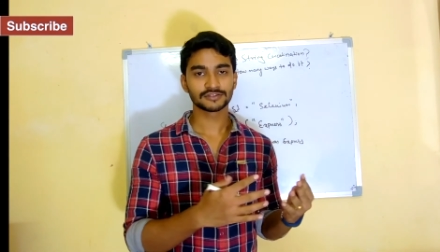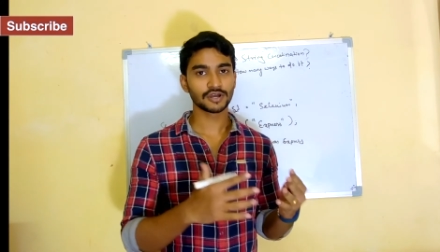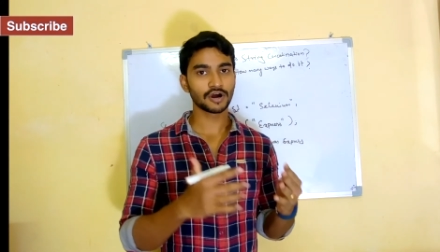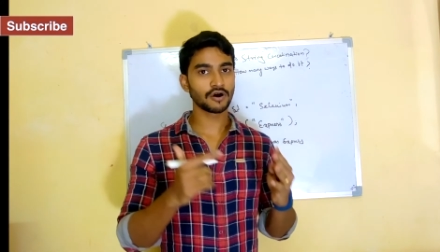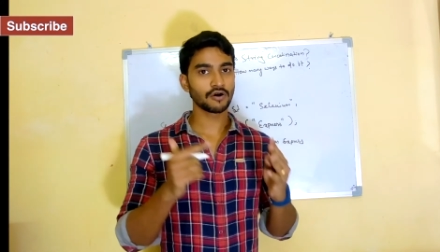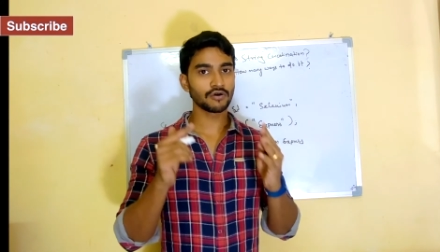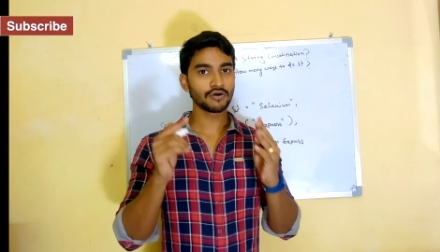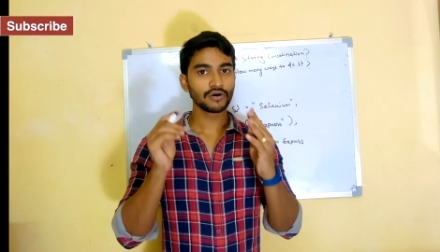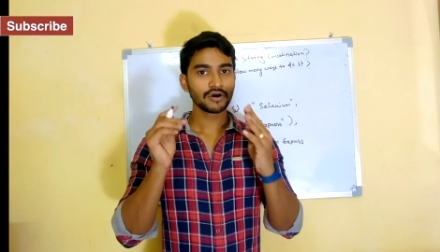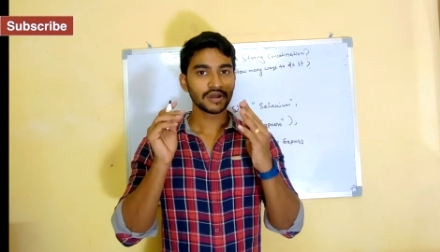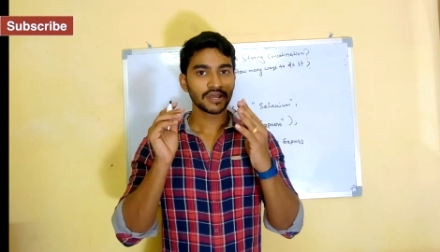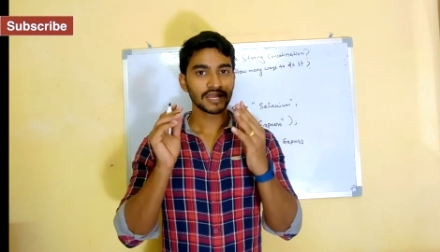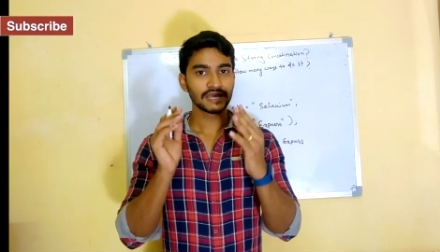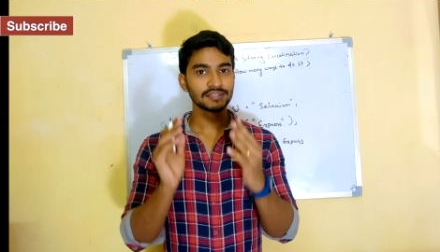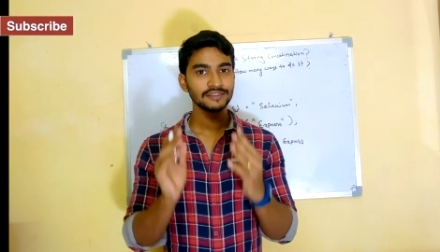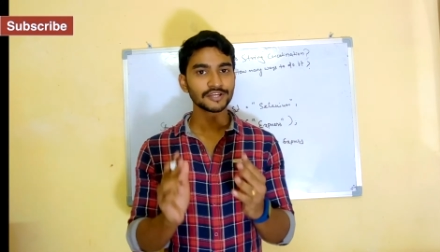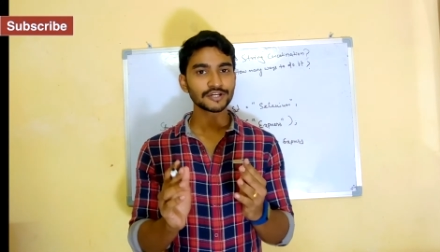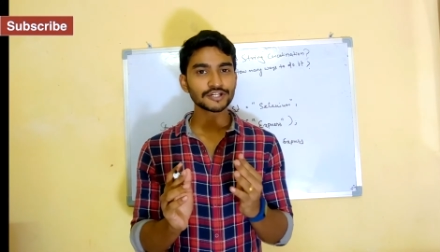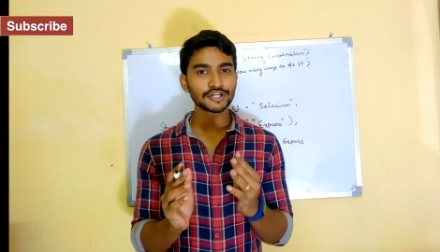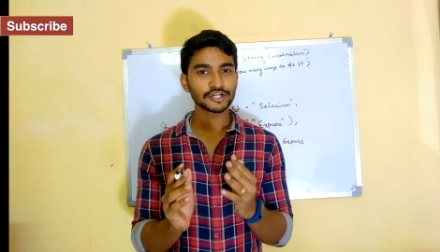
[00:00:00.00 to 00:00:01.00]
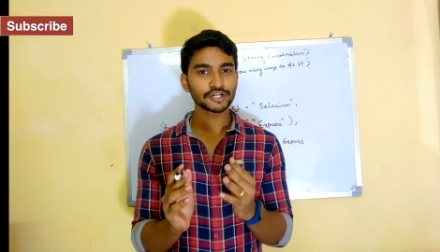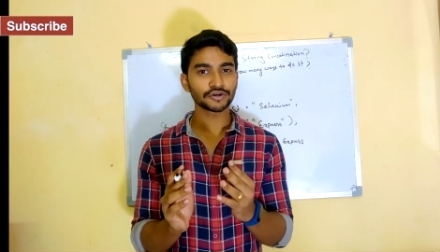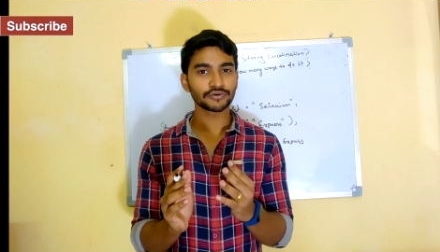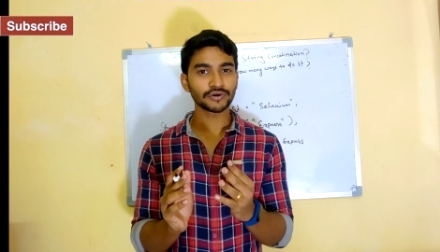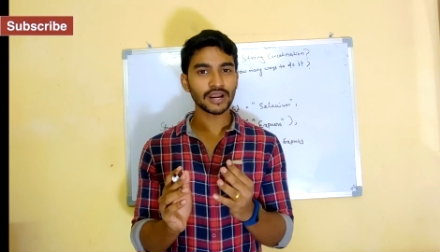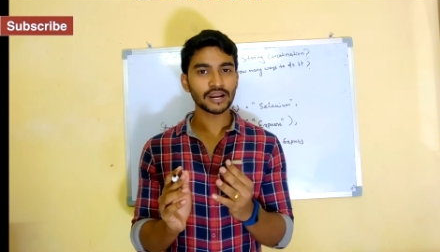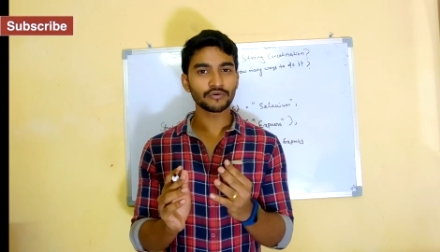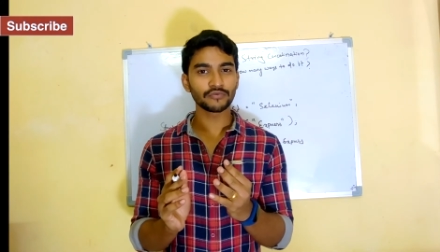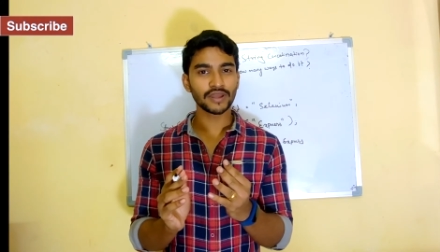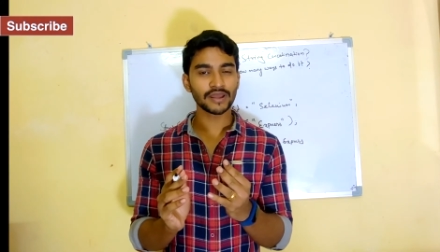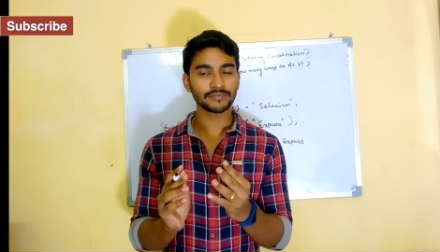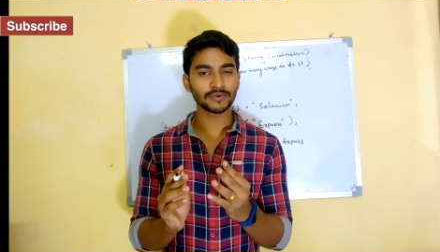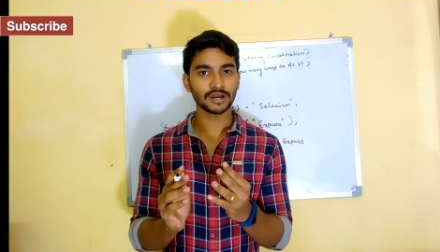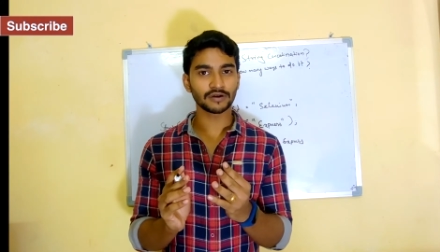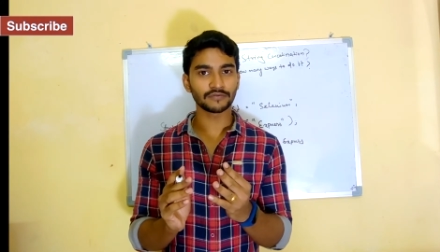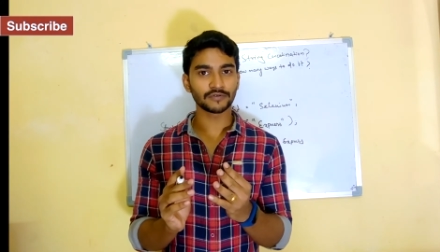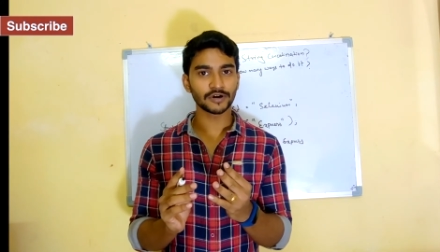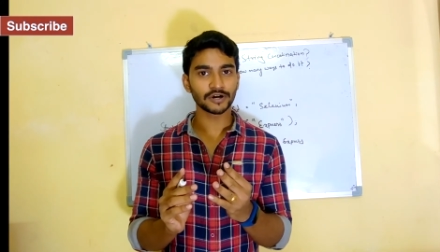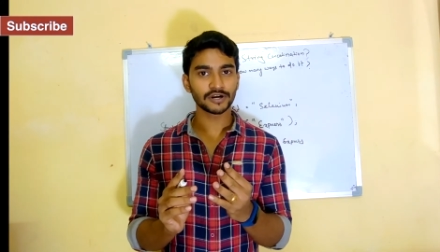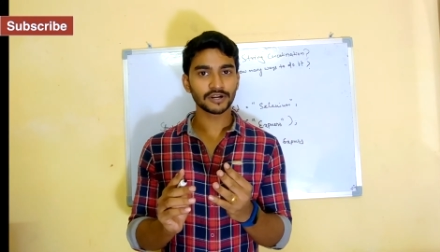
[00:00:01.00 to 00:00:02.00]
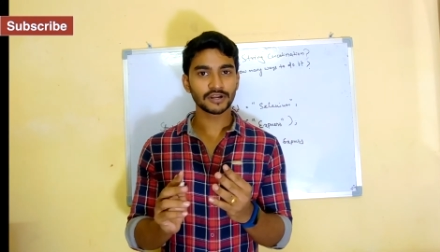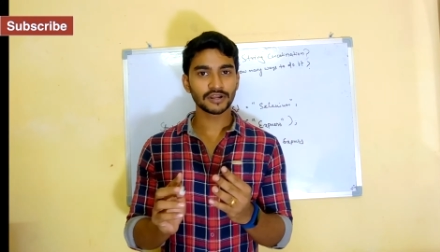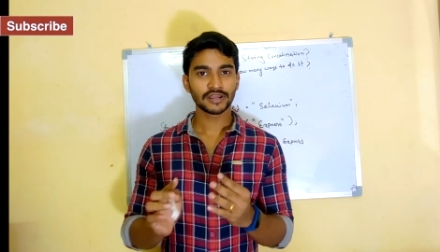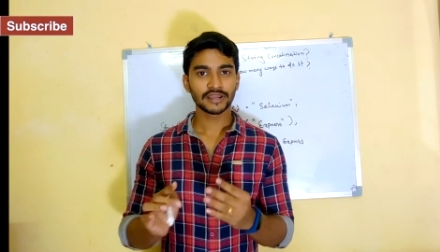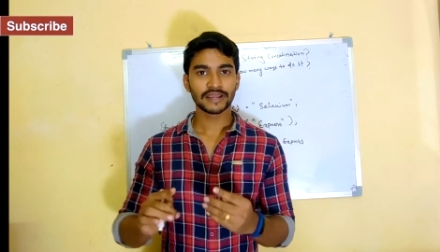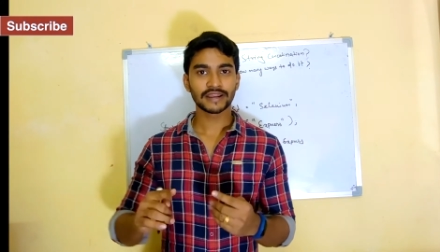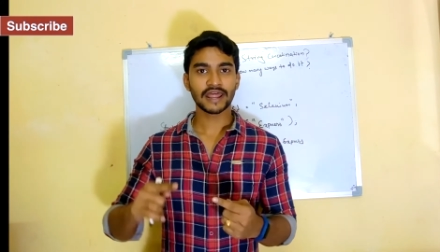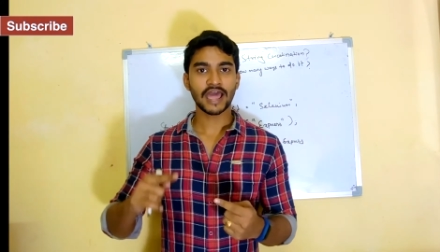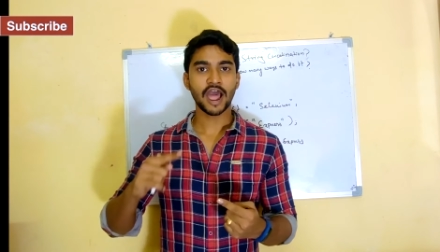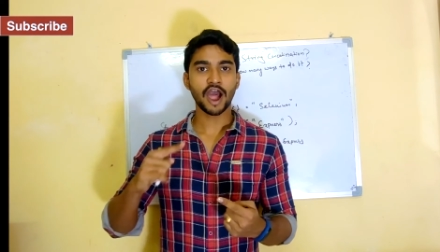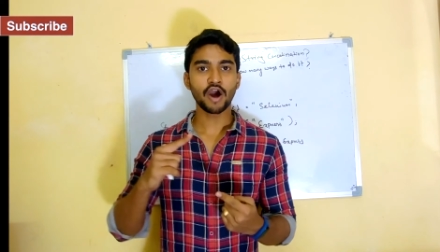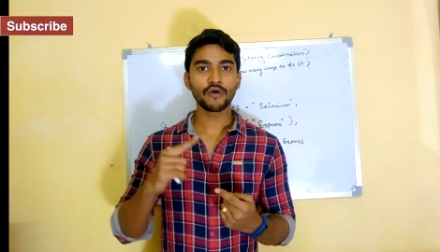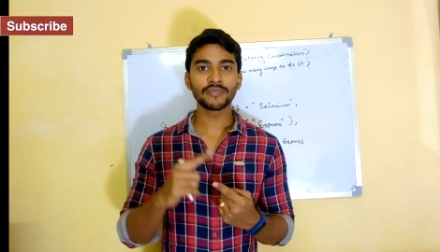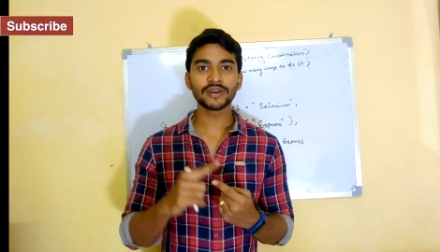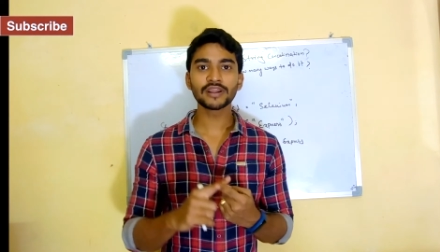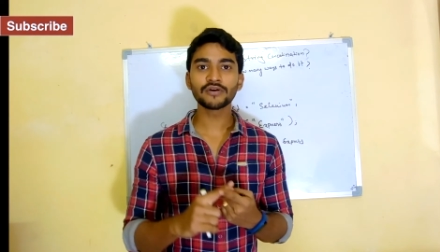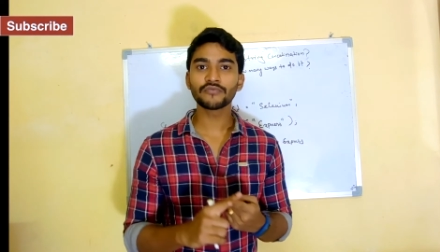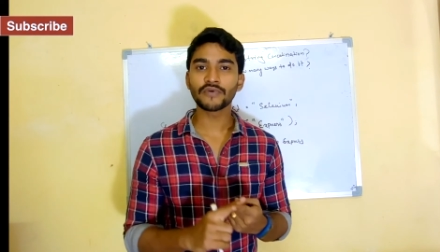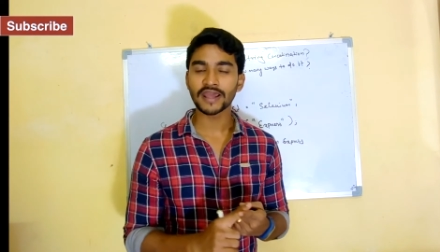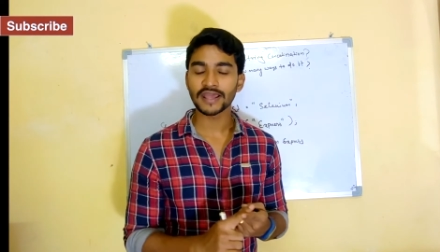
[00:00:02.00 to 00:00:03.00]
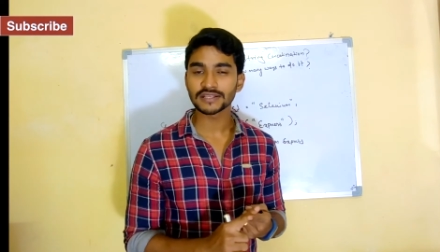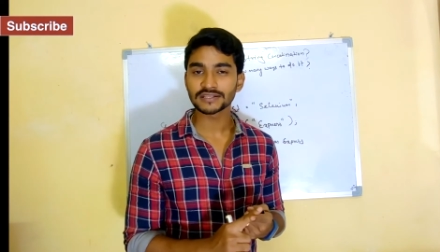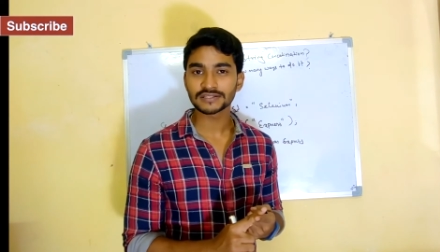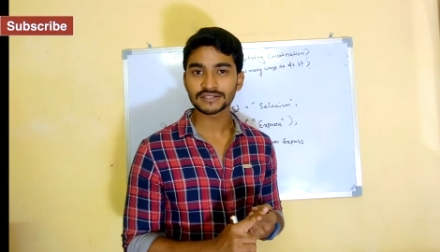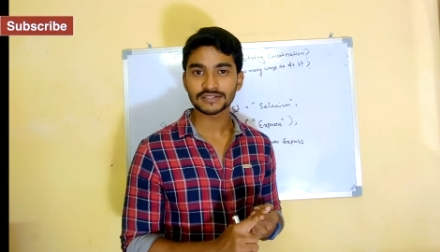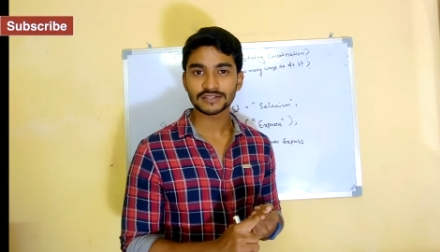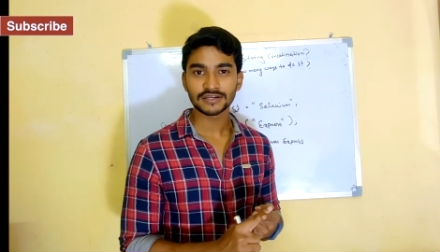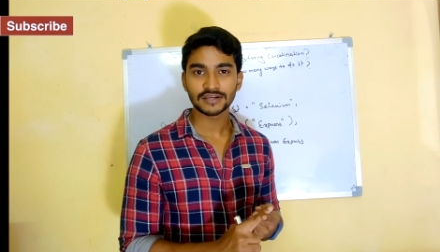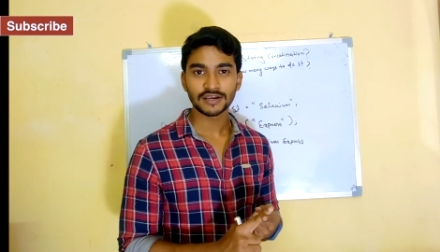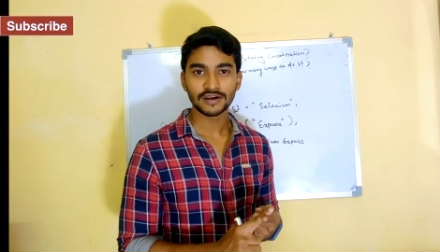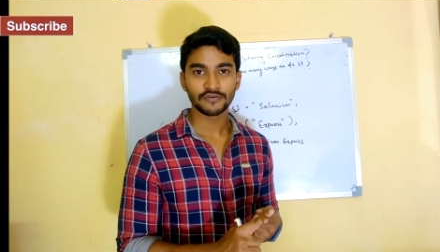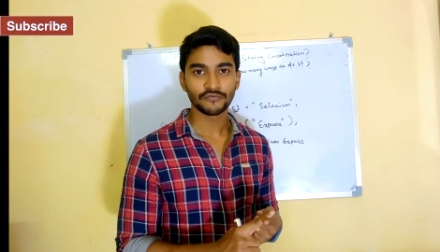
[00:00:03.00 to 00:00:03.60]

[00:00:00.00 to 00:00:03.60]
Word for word: So in this tutorial, we have covered in how many ways